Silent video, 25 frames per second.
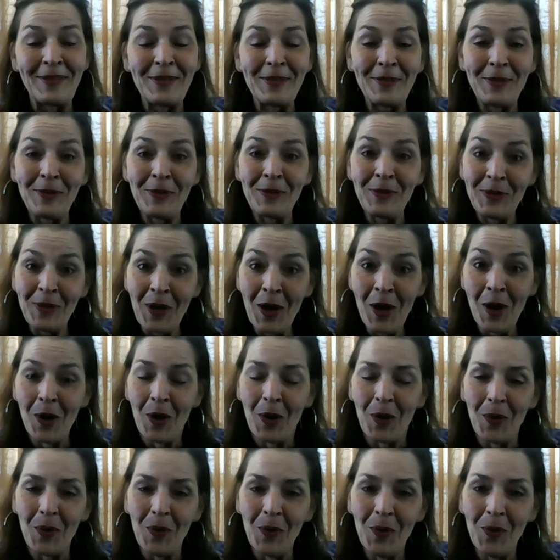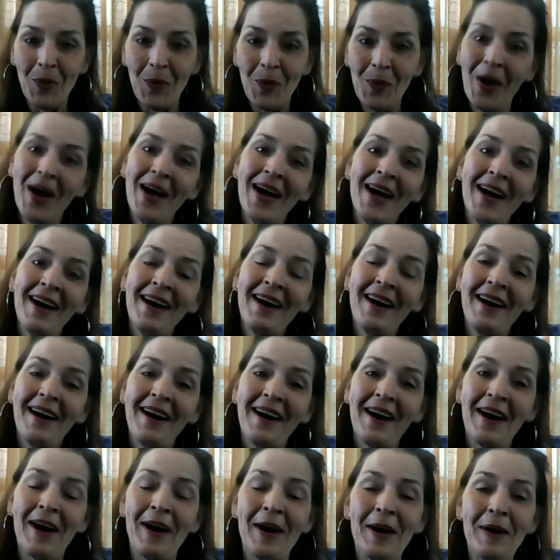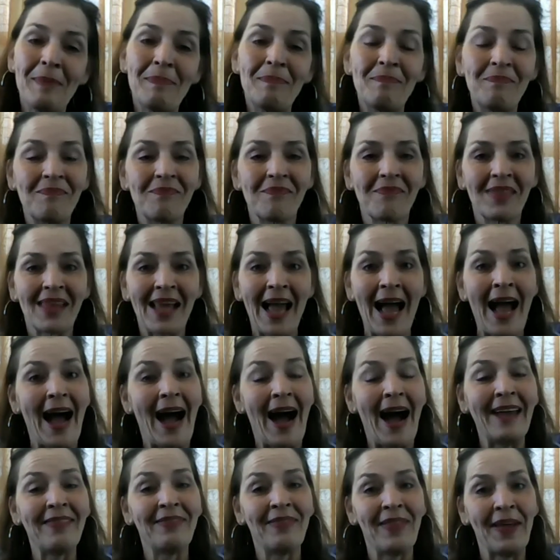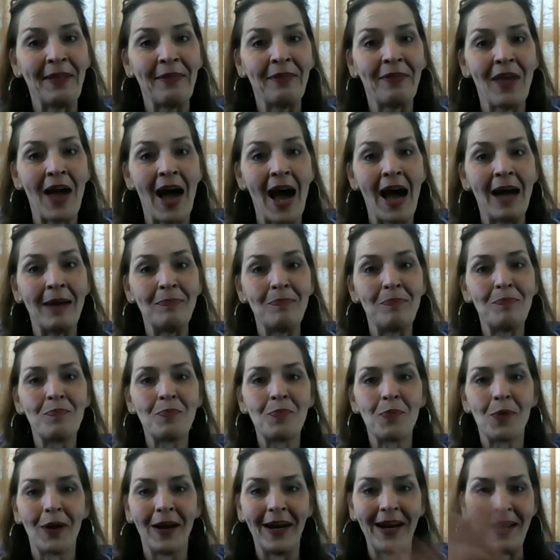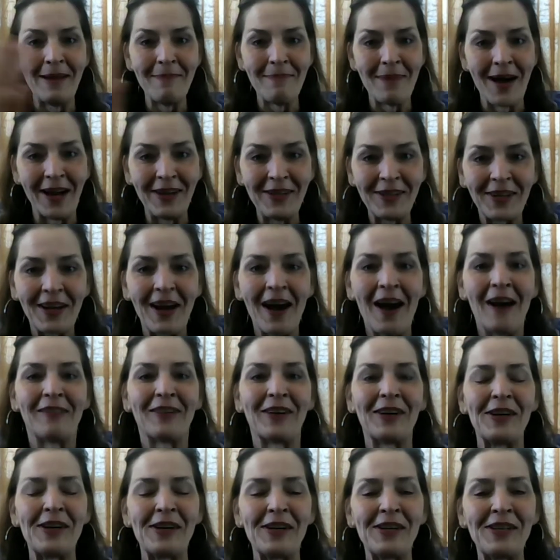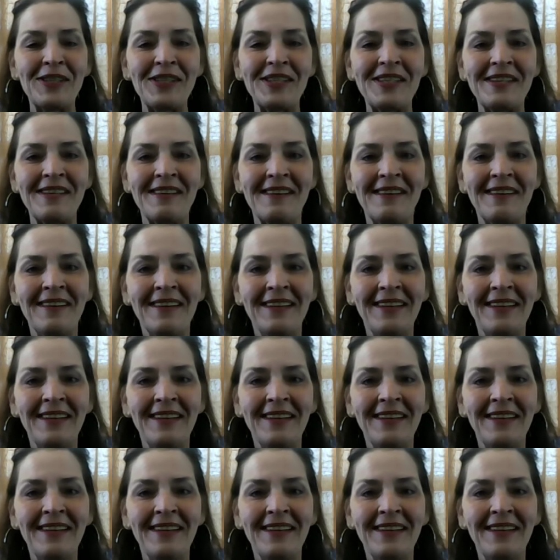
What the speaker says: So, I think that pretty much covers